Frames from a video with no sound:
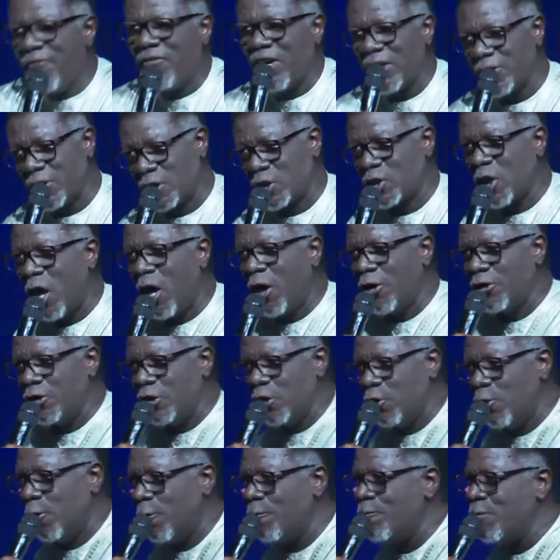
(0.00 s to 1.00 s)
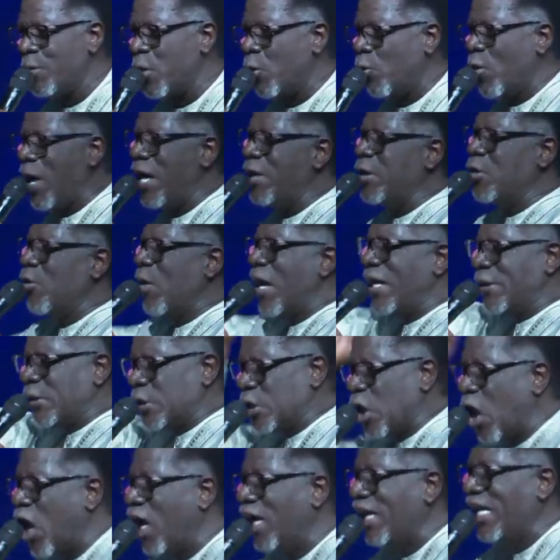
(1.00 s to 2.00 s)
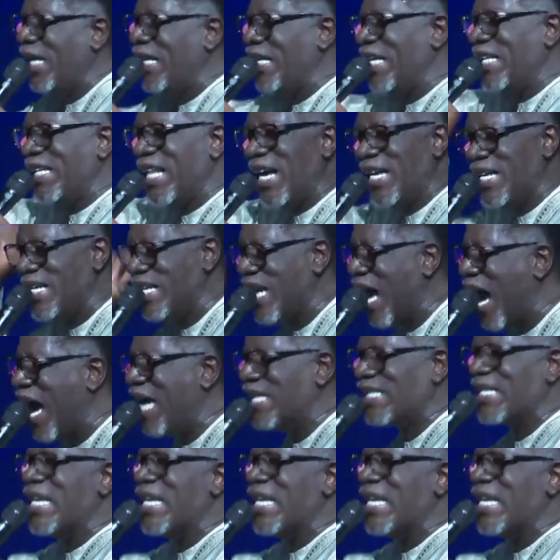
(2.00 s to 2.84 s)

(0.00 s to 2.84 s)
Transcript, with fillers: saw you. When you were toiling in the night,